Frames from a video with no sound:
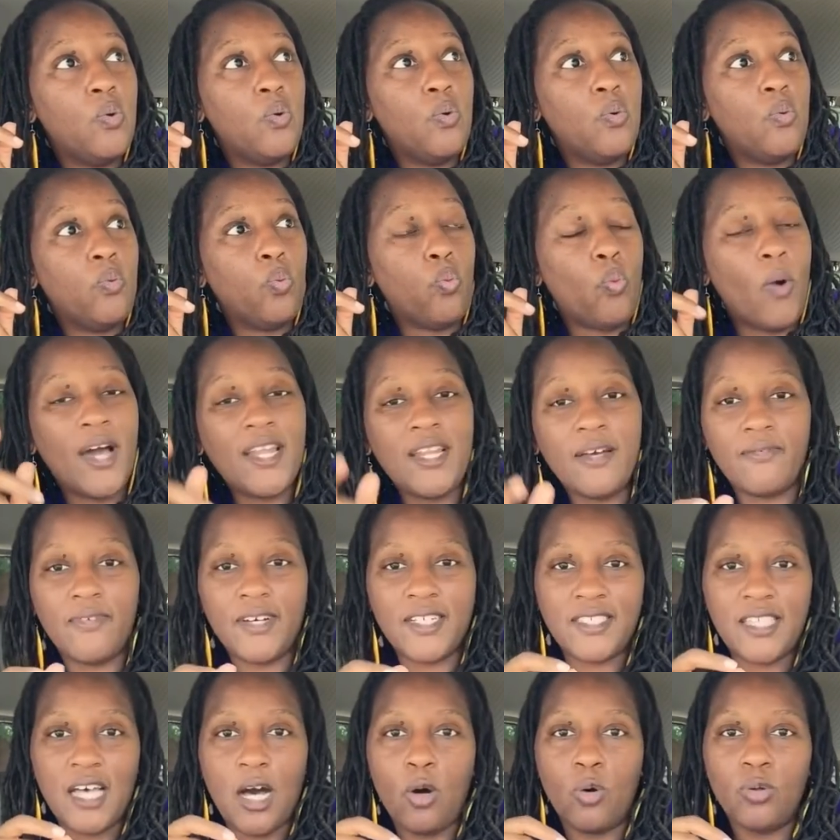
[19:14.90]
one of
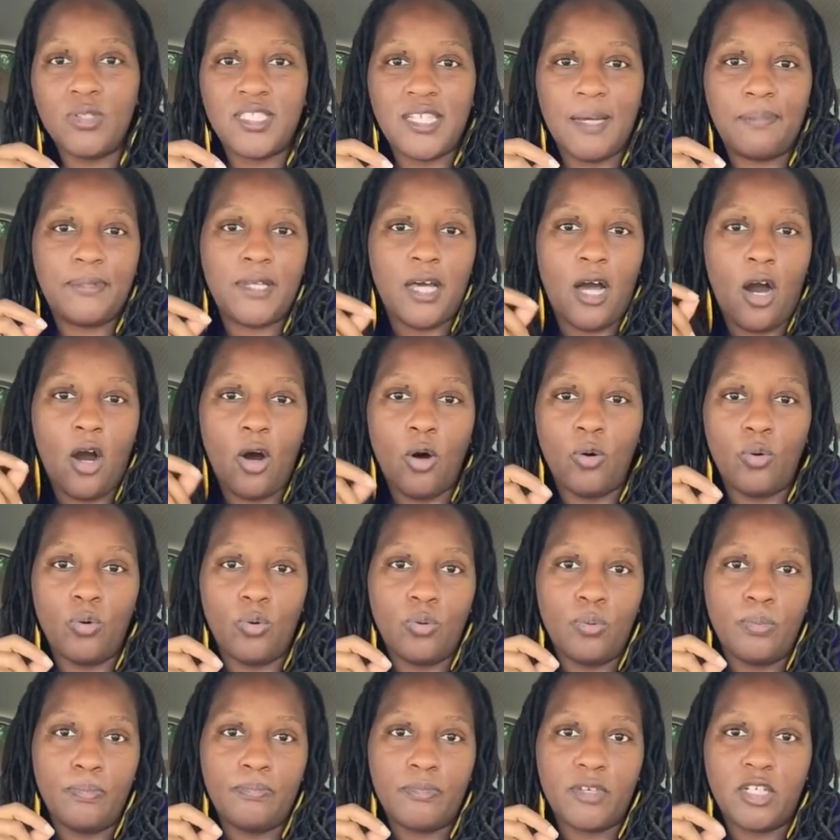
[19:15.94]
us holds up the
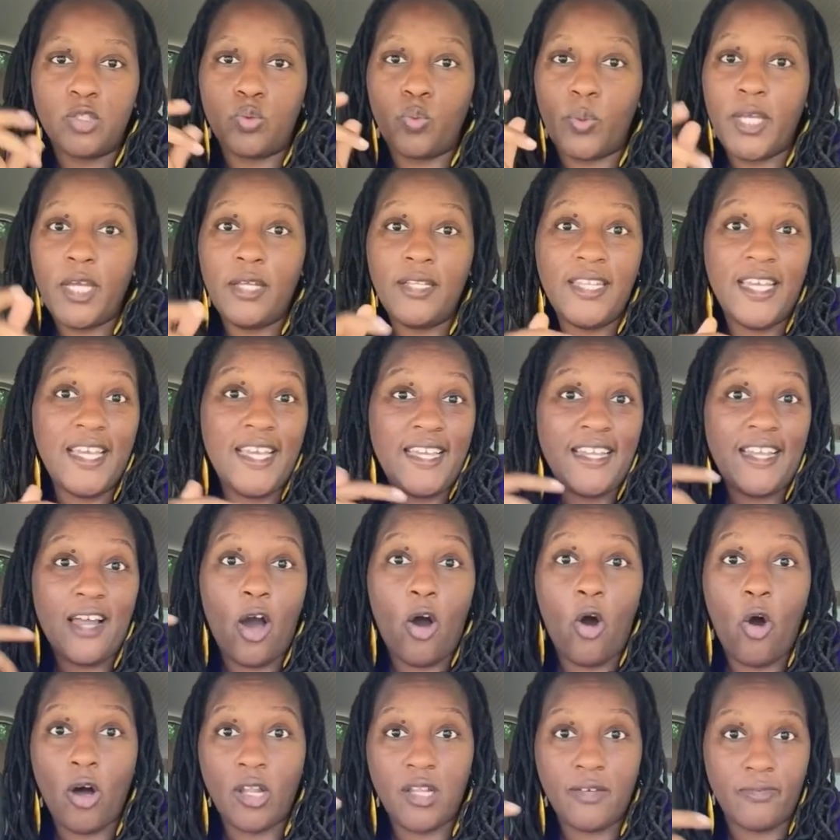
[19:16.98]
whole, because we need
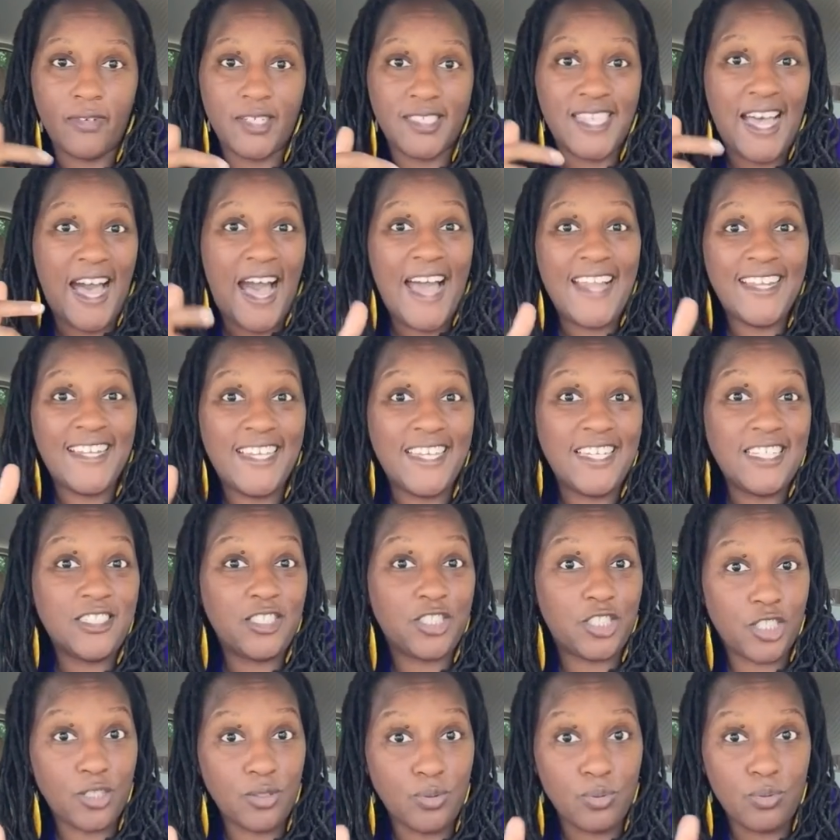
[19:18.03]
all of us. I need
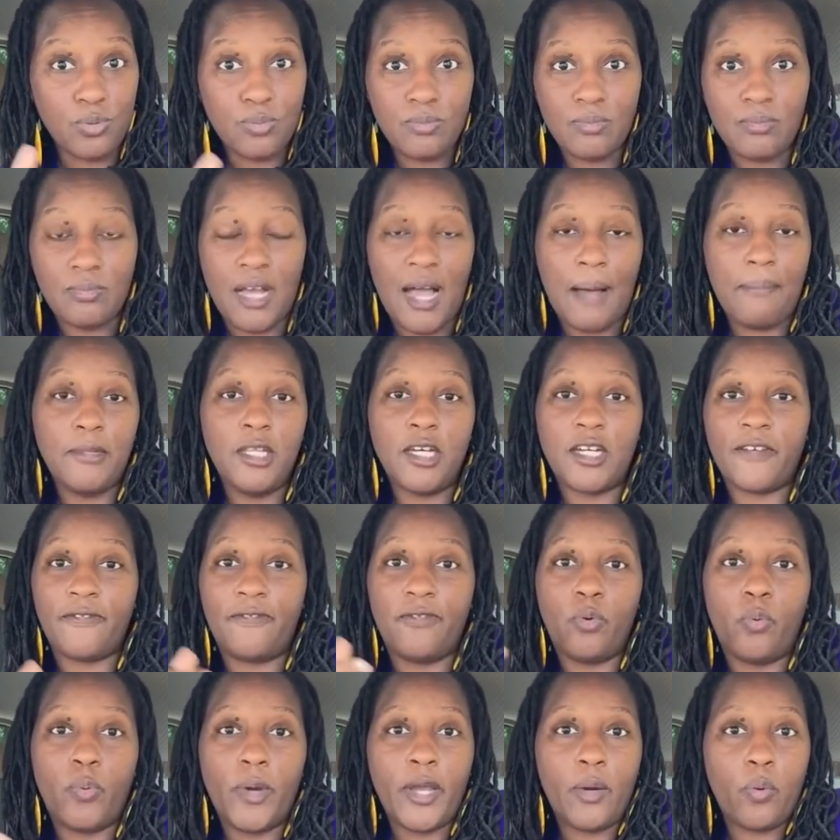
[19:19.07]
you. I'm looking
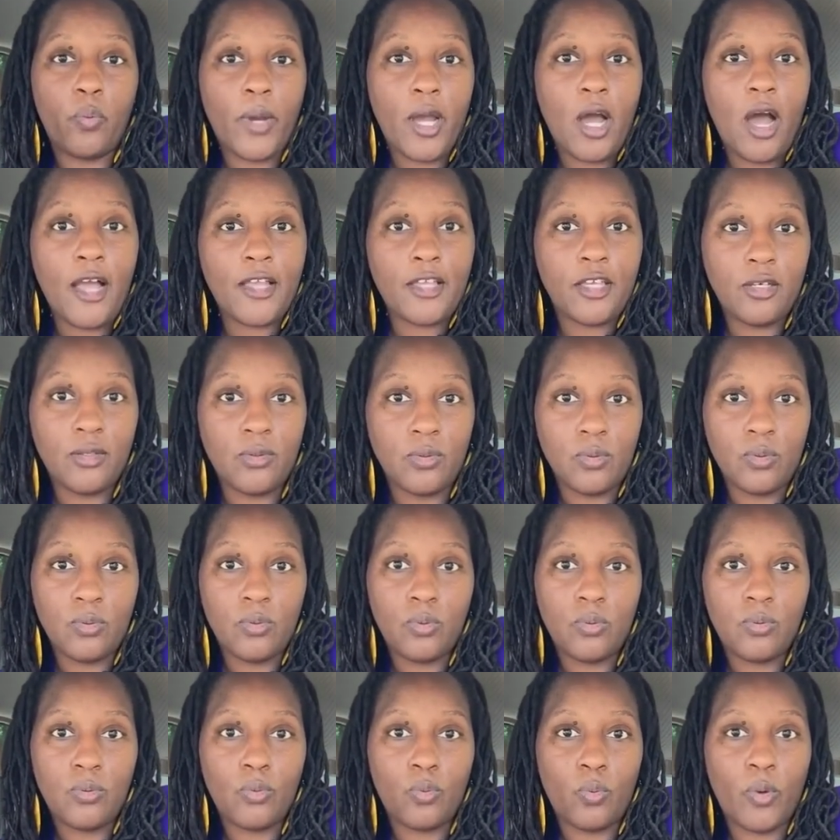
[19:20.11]
for where are you?
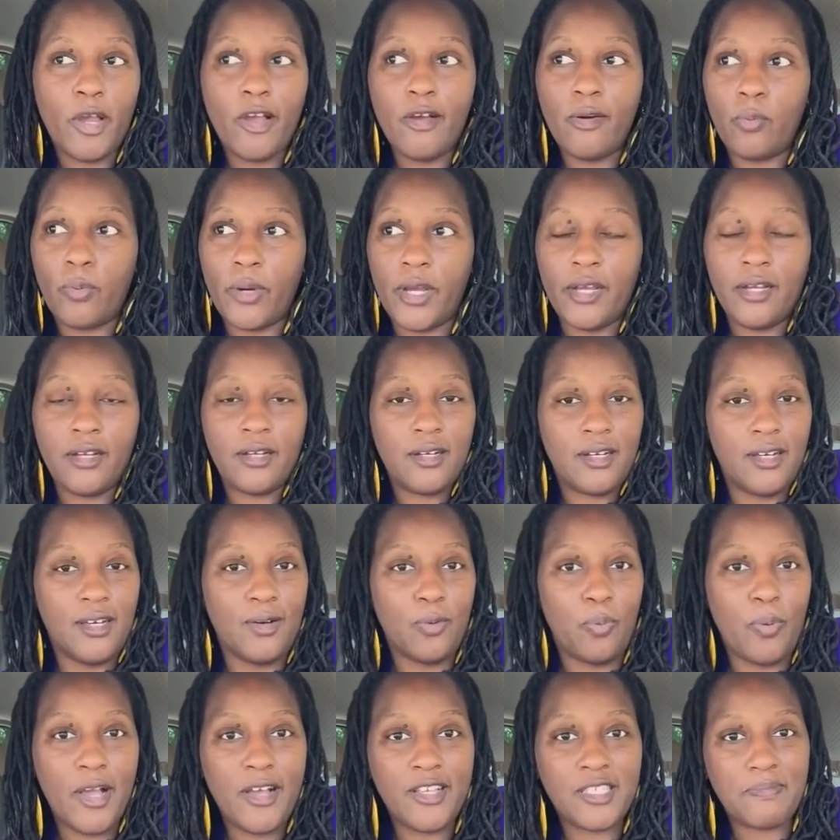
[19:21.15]

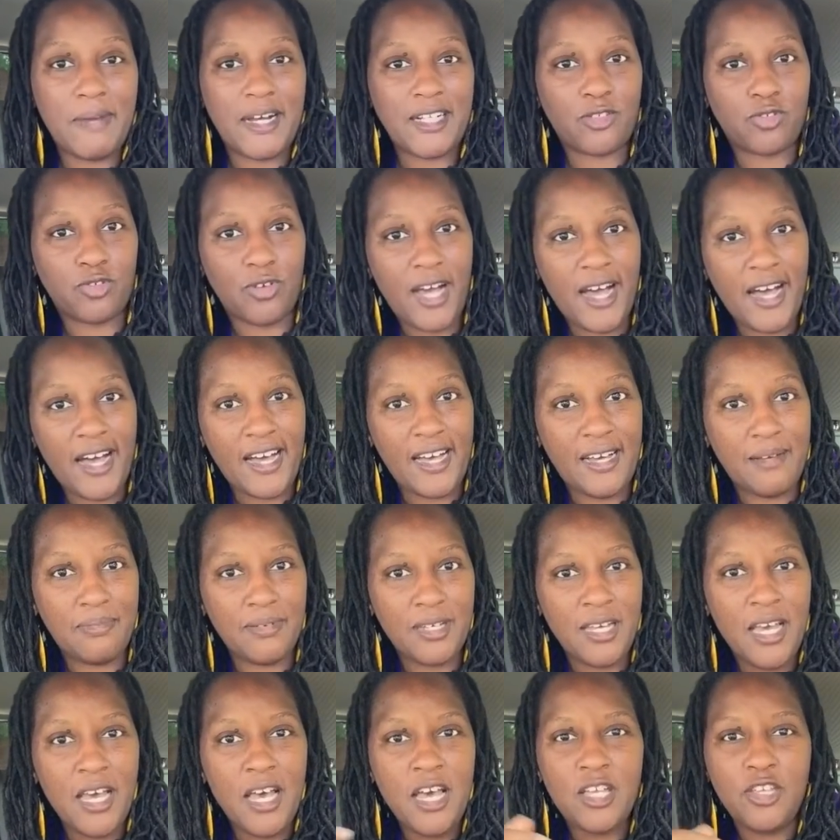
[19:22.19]
Where's my tribe?
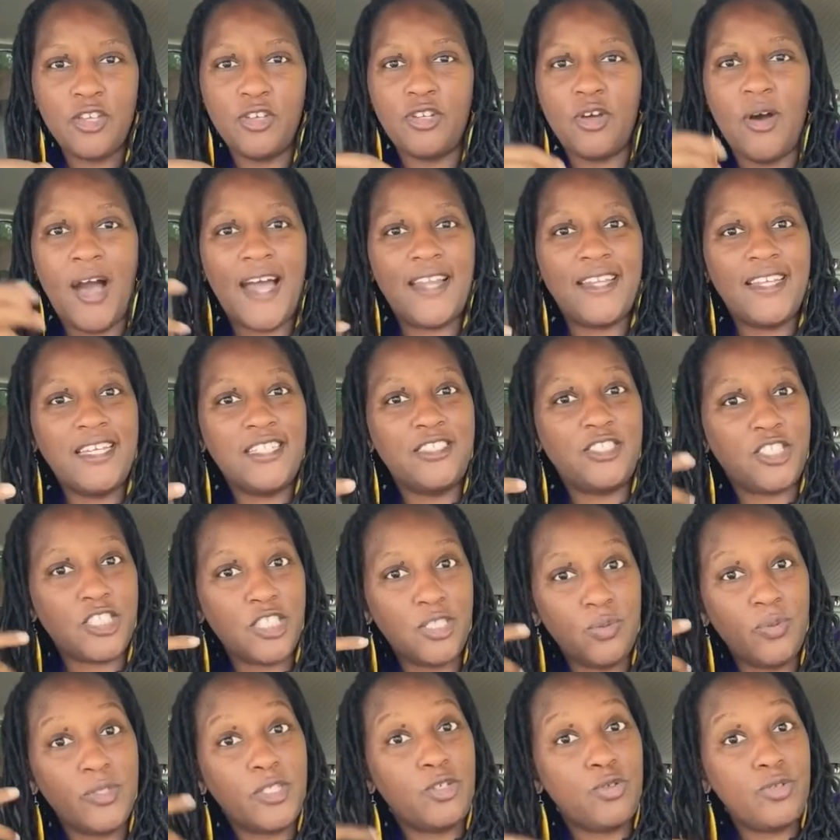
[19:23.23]
I need
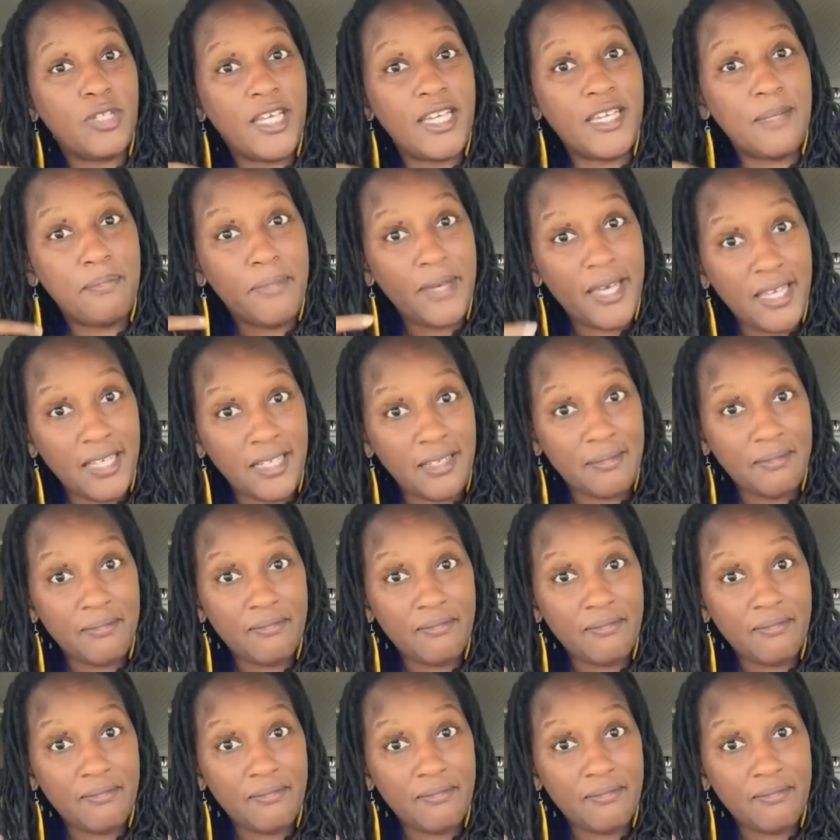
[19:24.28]
you and you need me,